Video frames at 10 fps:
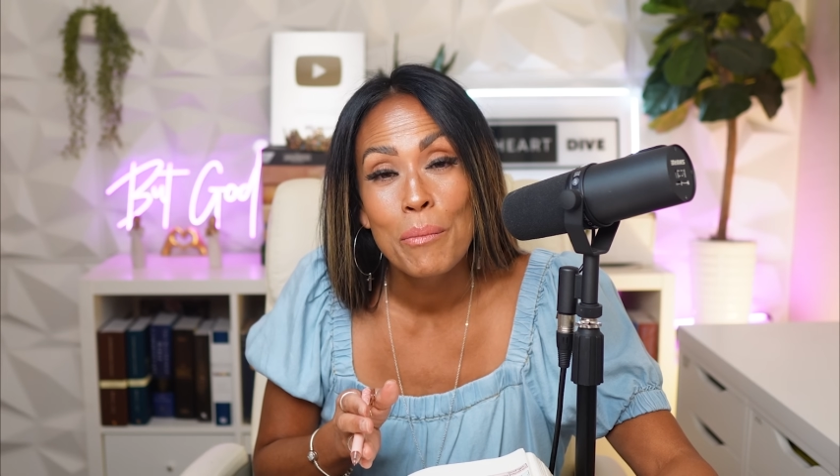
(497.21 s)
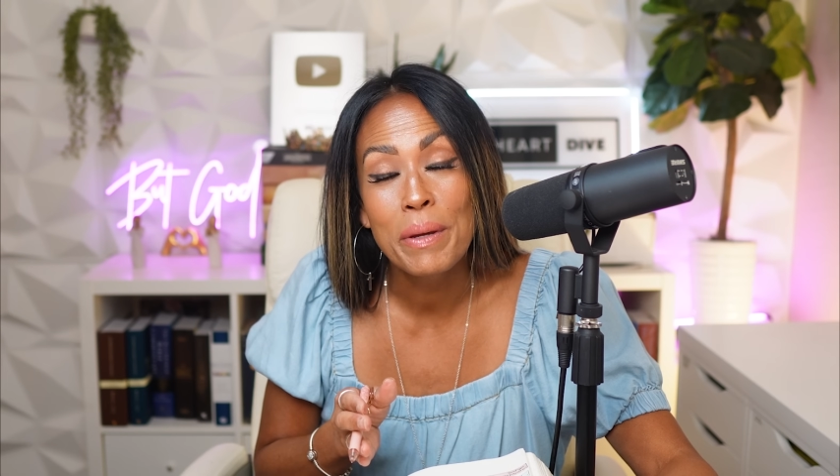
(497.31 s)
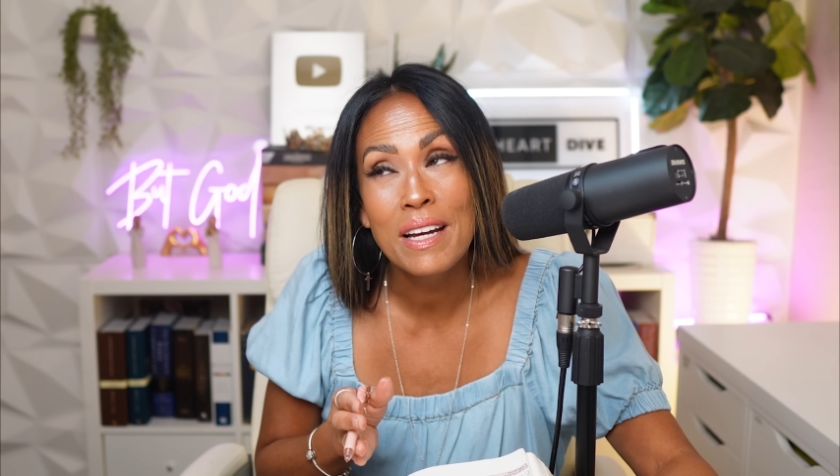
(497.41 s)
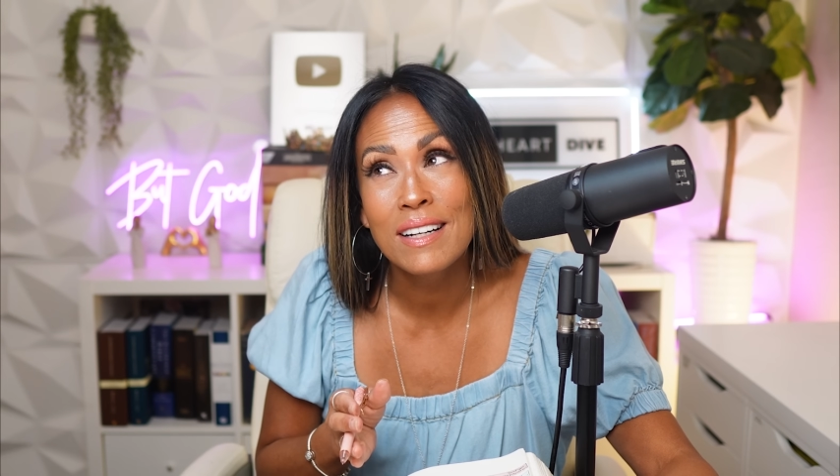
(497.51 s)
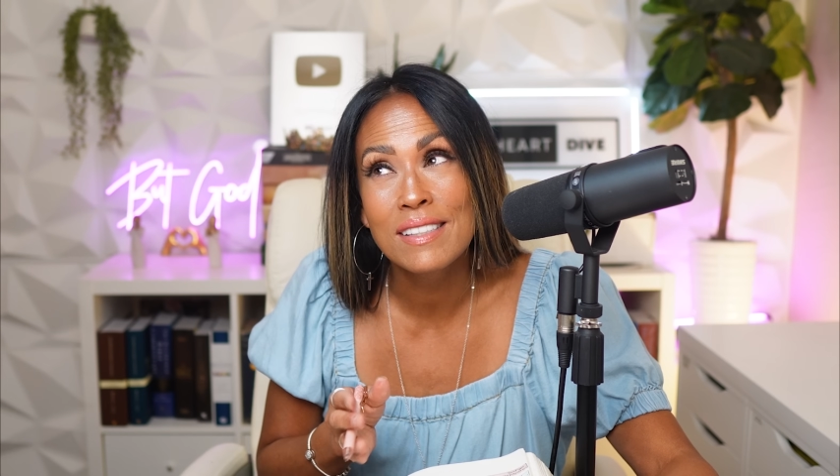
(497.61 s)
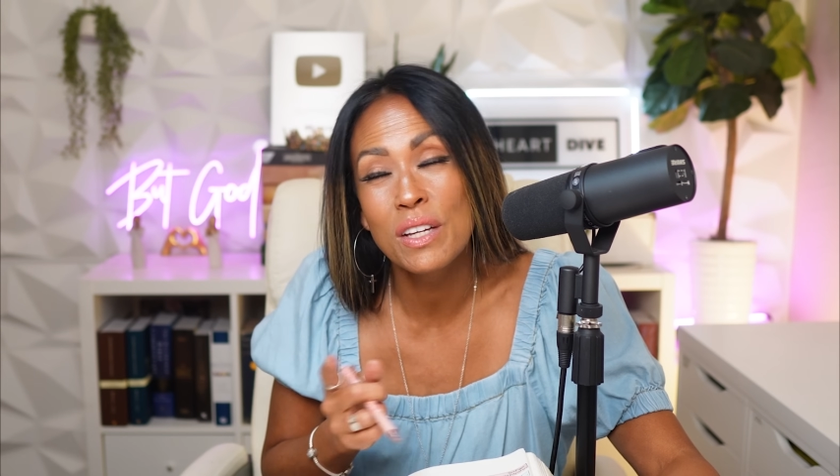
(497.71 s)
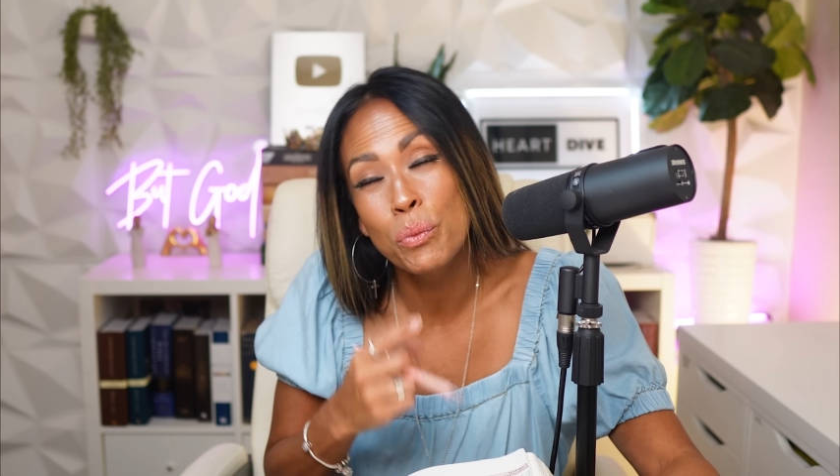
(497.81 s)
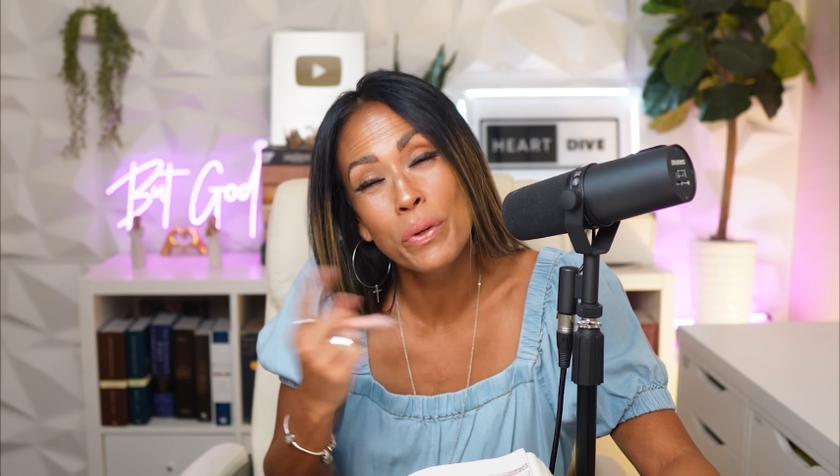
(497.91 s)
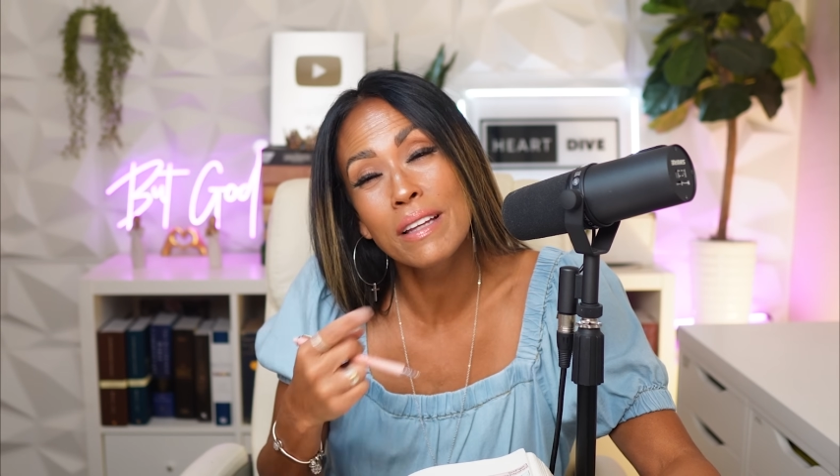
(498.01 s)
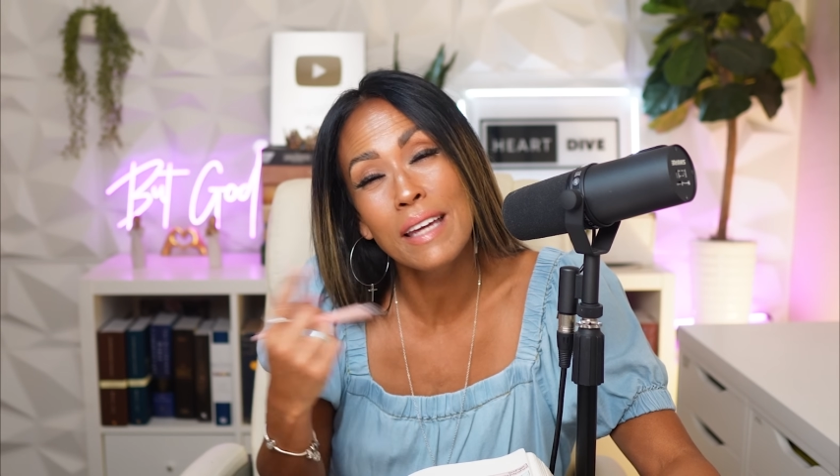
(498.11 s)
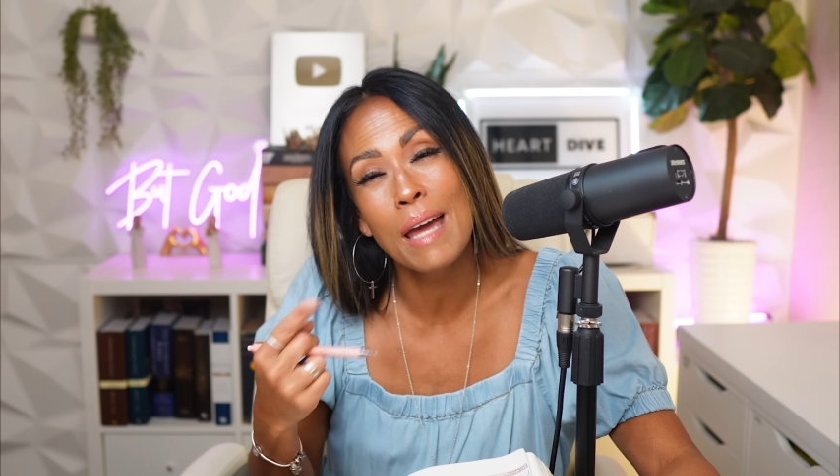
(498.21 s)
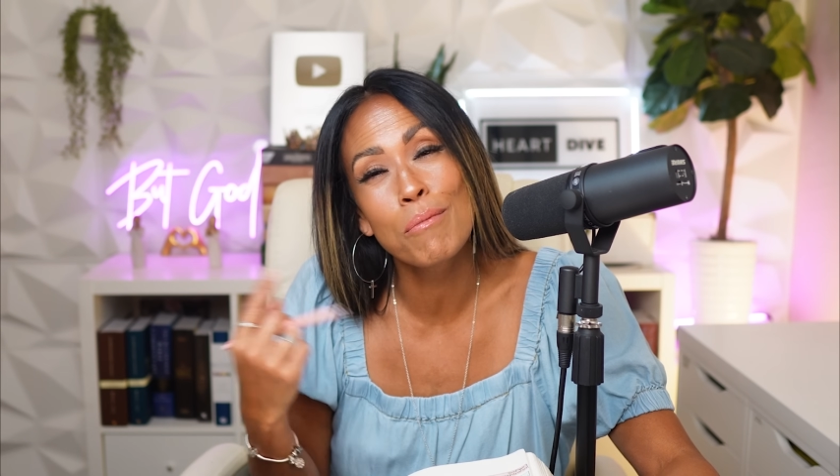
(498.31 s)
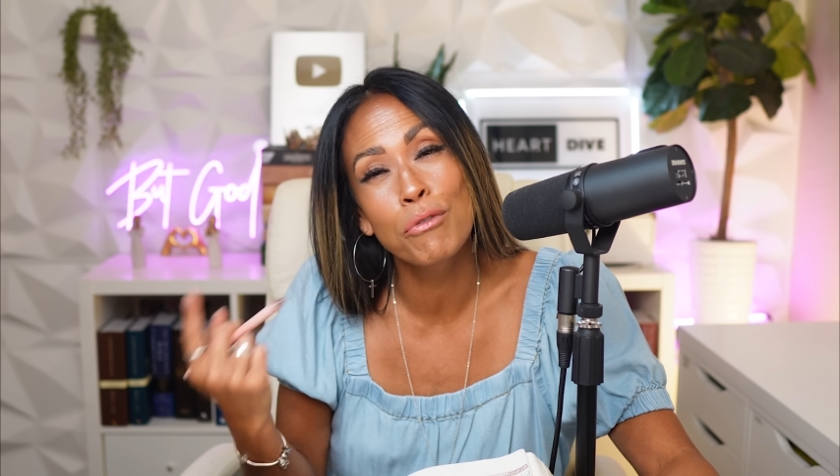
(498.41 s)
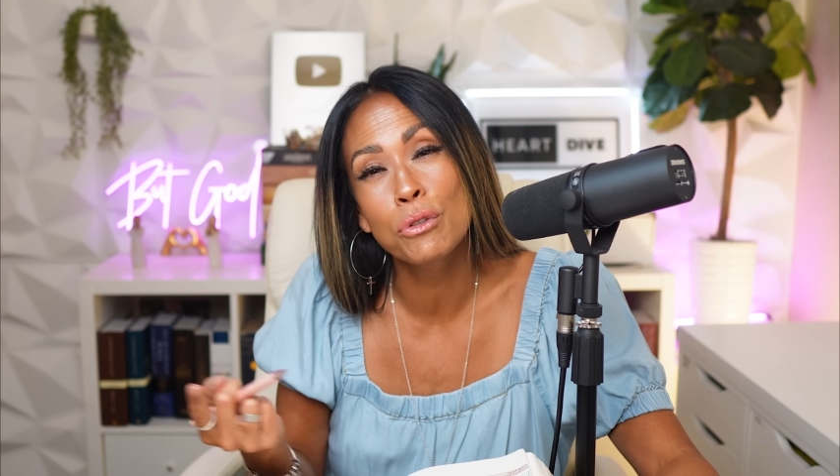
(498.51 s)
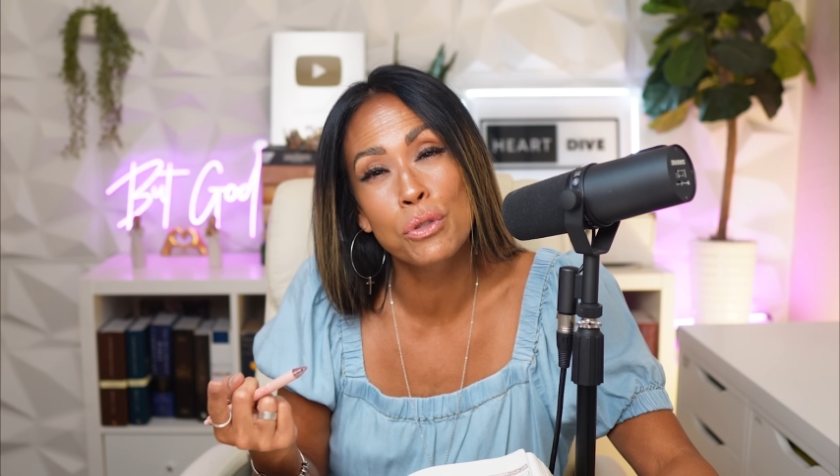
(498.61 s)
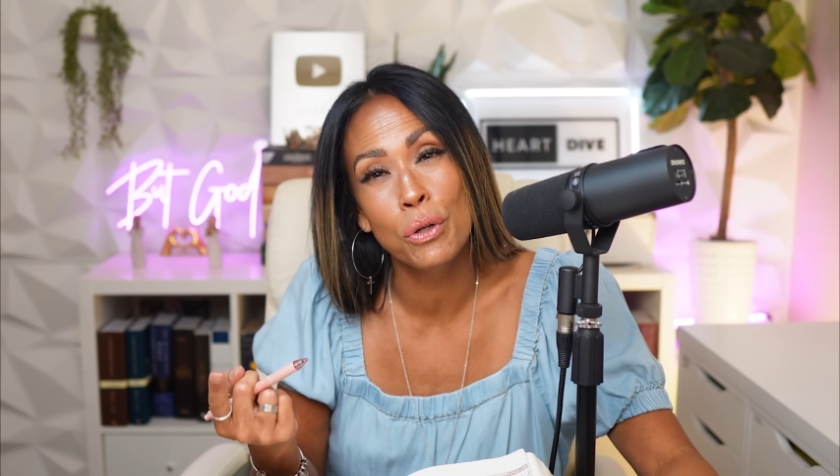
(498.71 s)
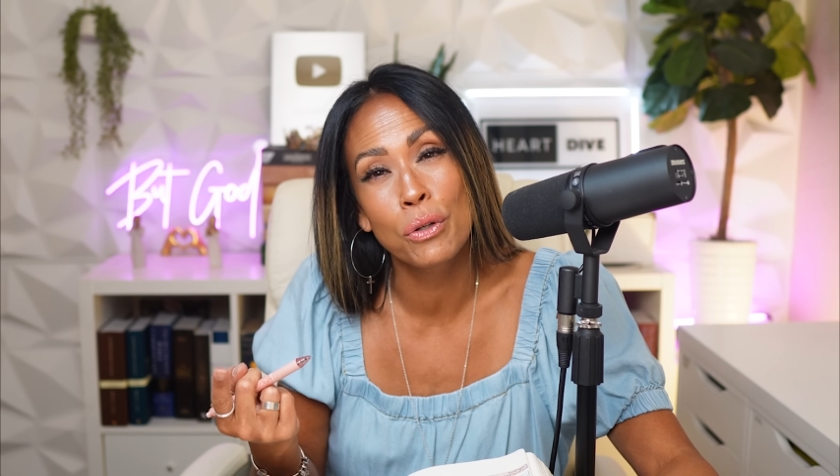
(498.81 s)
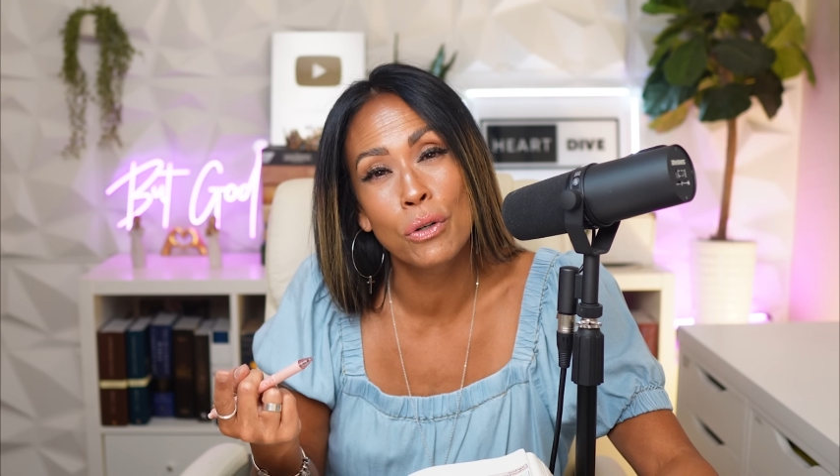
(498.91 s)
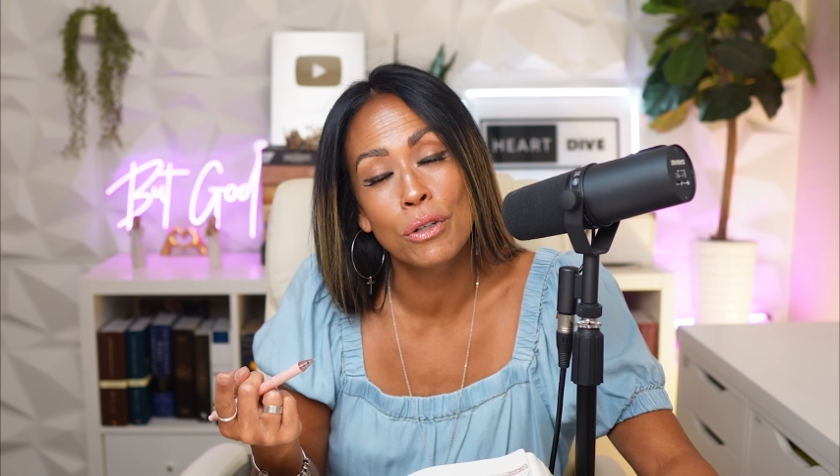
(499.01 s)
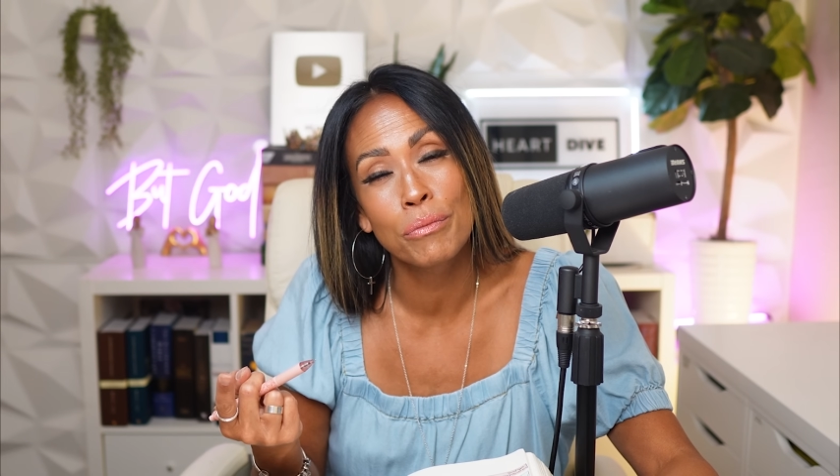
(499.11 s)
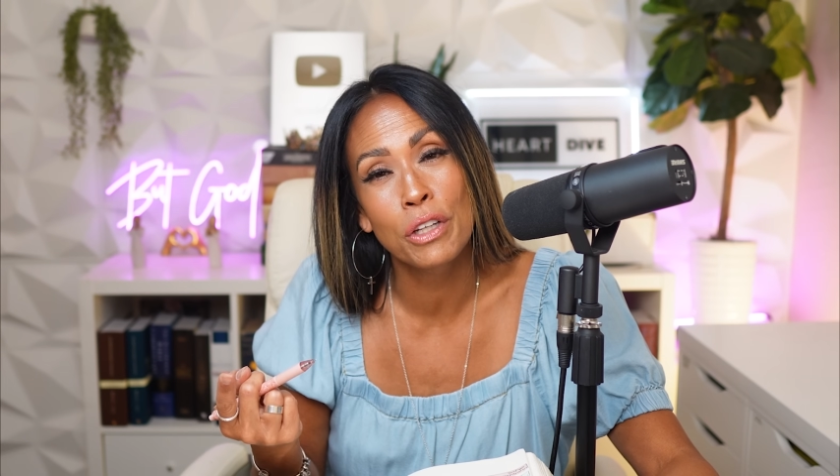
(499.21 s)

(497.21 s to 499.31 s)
because it really came full circle.